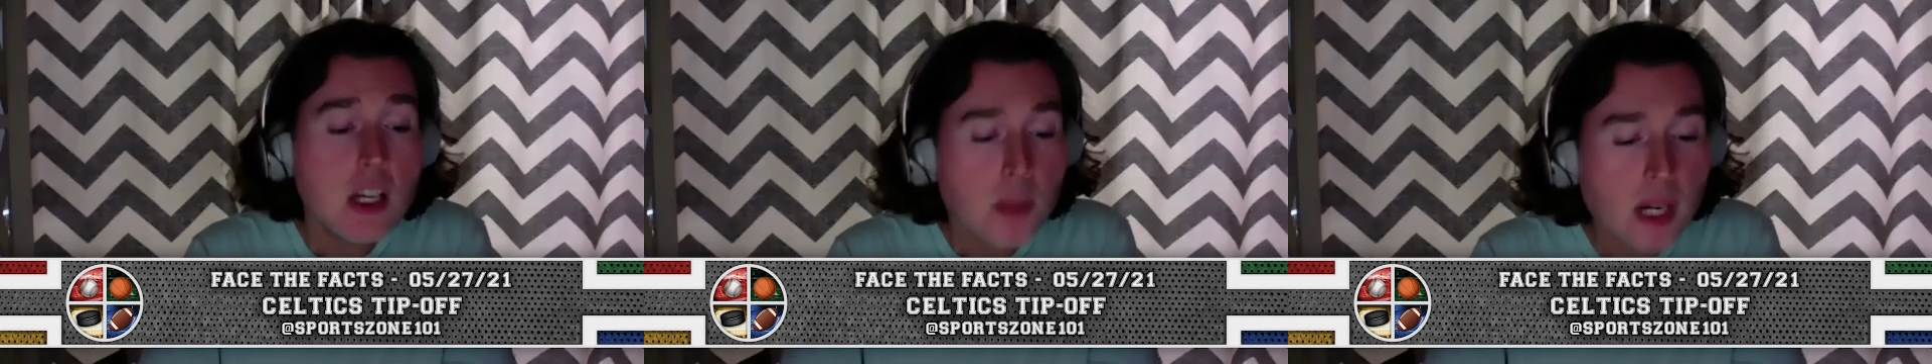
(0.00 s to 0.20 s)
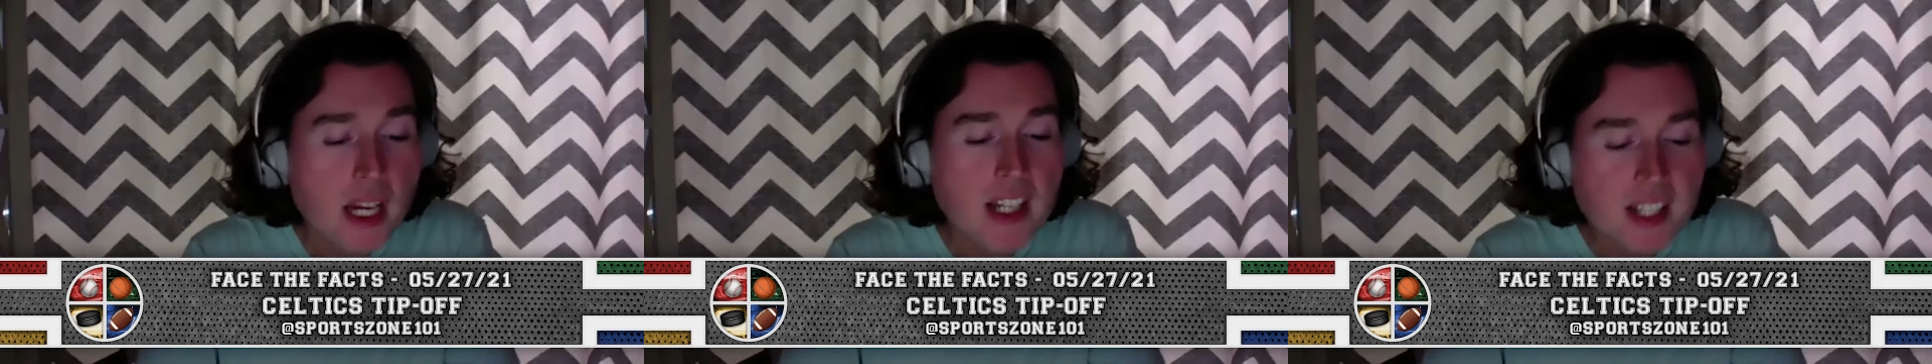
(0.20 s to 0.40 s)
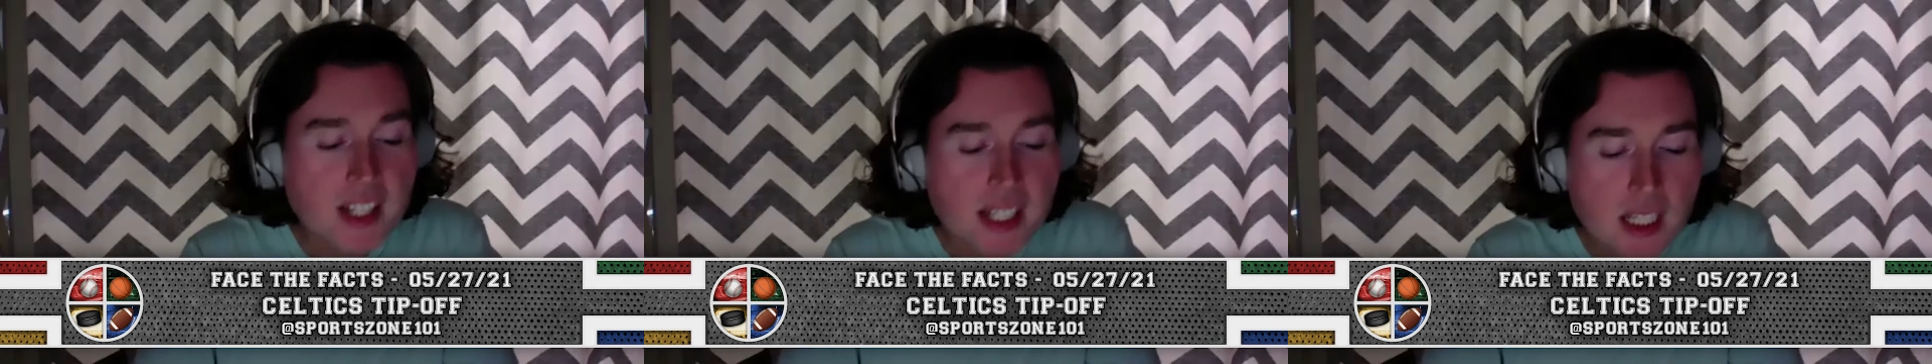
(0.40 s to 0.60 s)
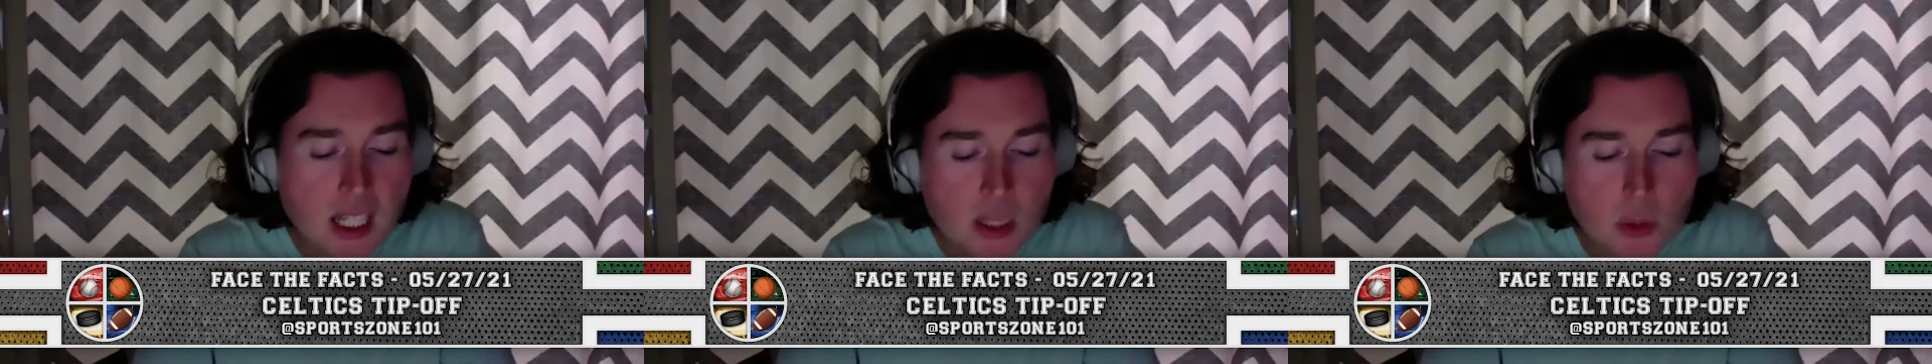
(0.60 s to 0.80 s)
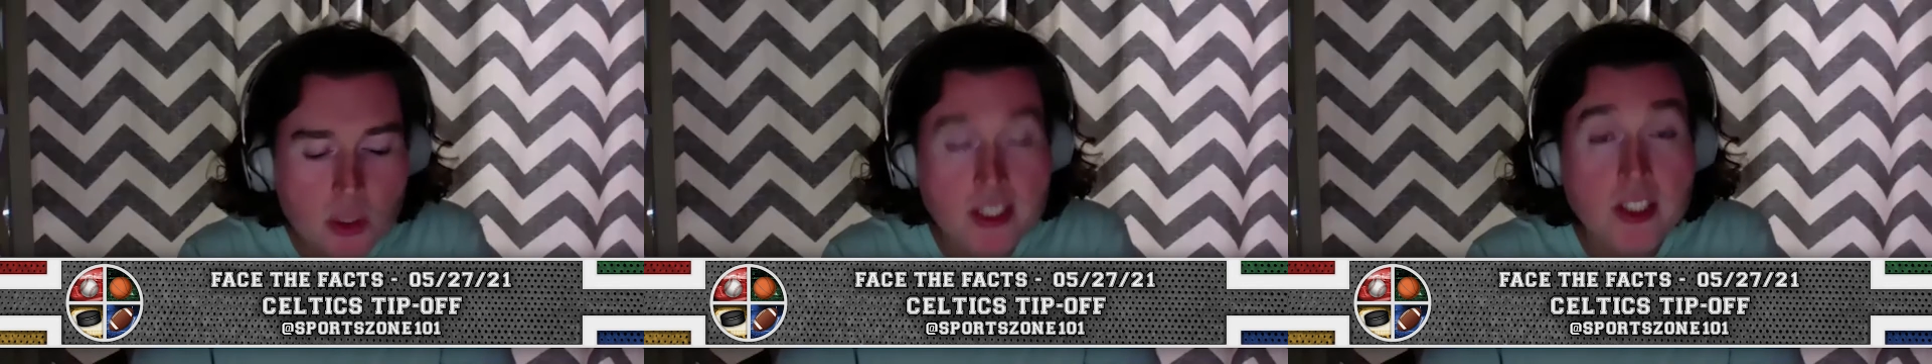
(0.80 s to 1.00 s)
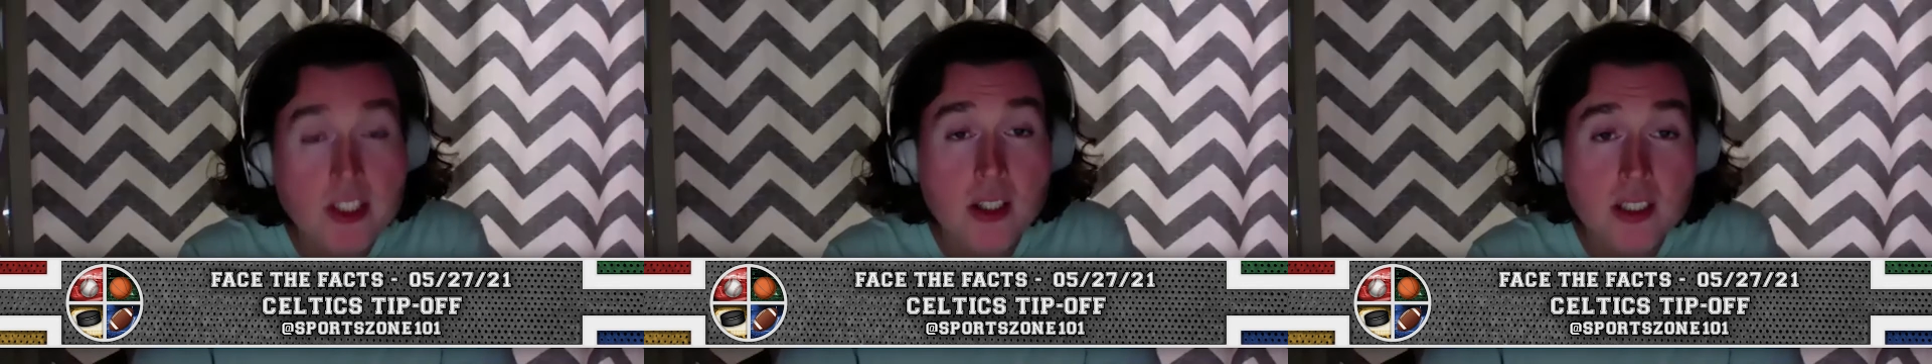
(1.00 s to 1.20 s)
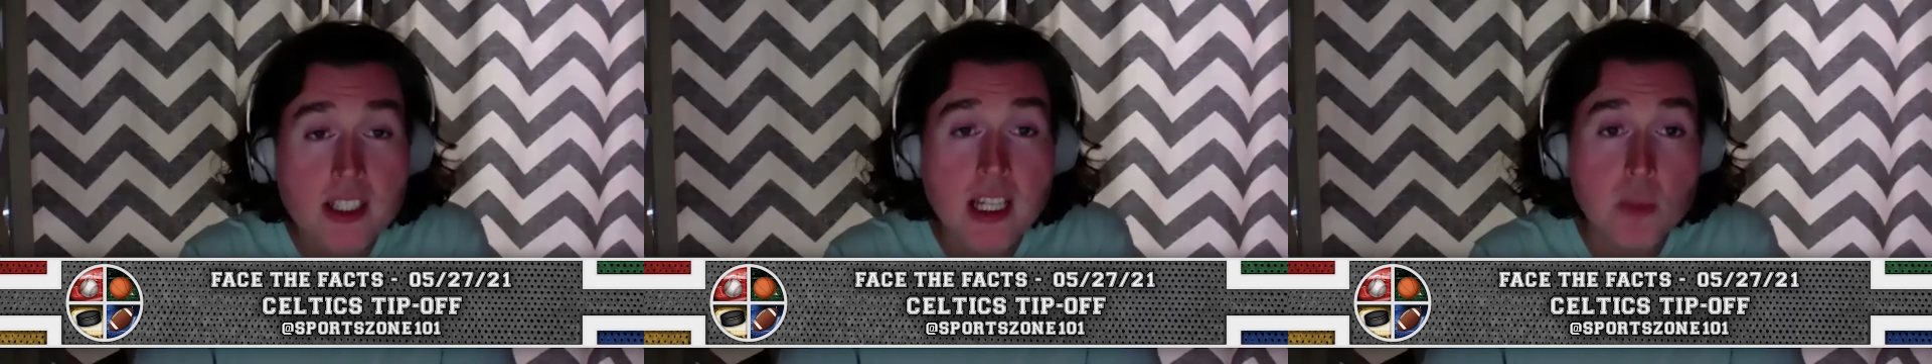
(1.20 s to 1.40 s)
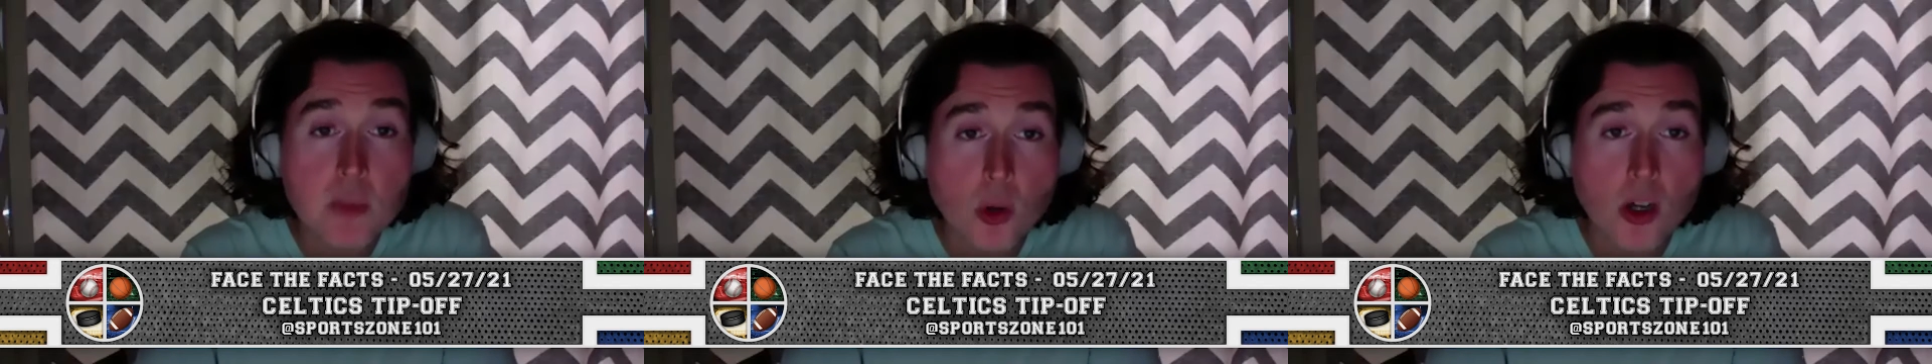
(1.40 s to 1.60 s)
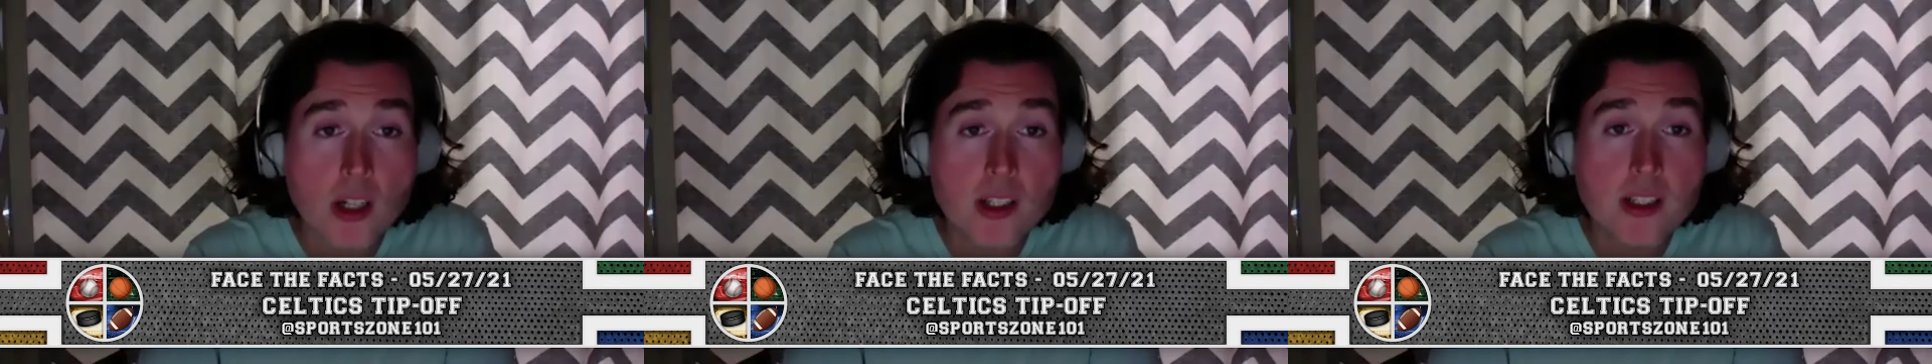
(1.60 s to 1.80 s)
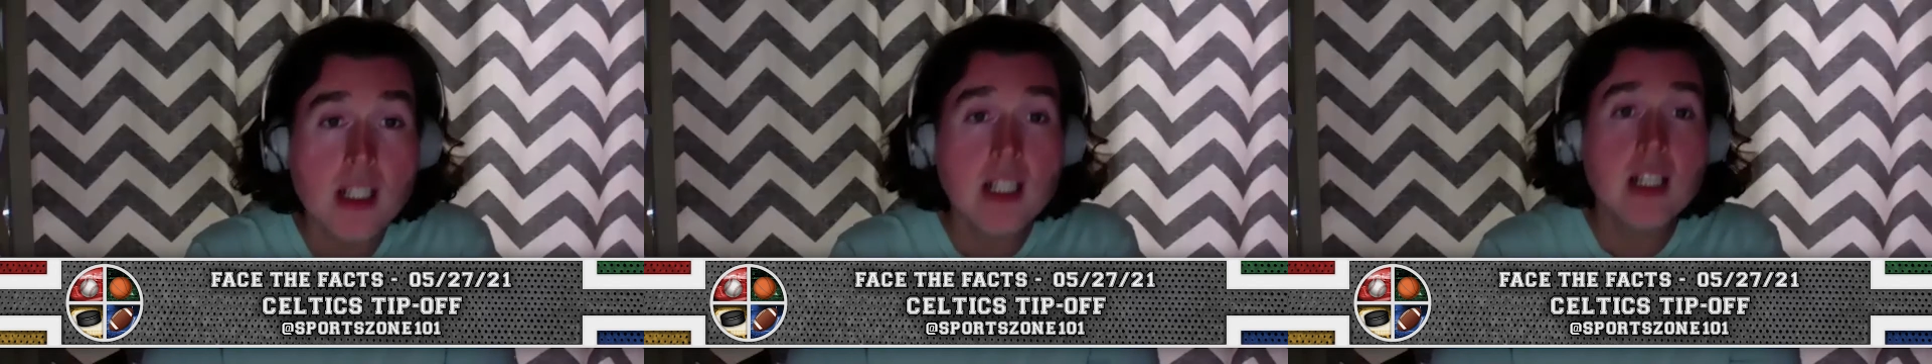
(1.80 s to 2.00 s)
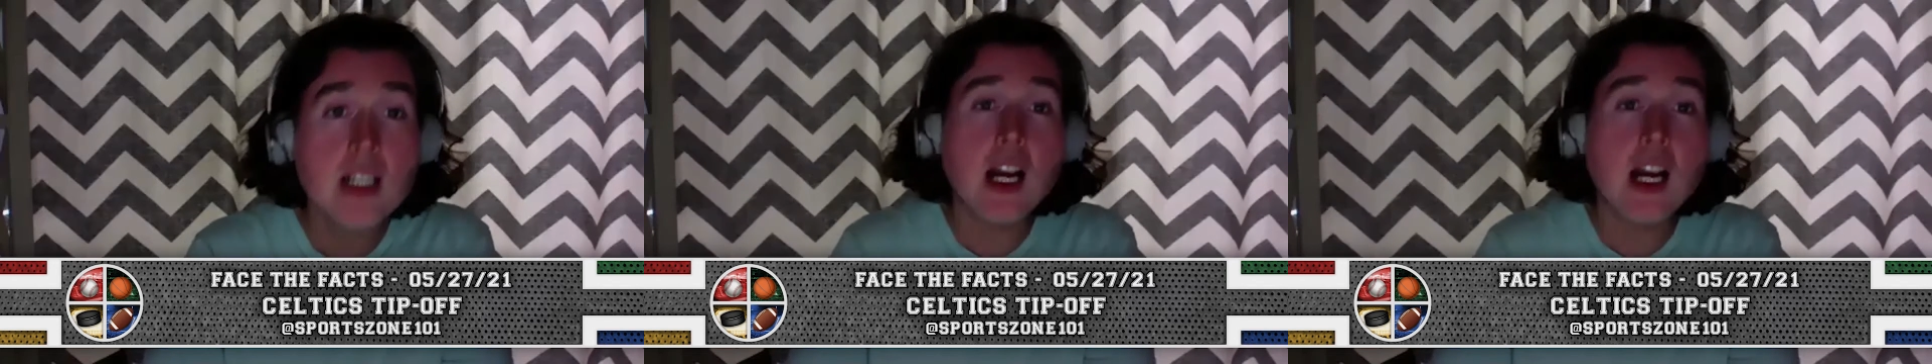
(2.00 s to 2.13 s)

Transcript: But I did like what I saw in game one.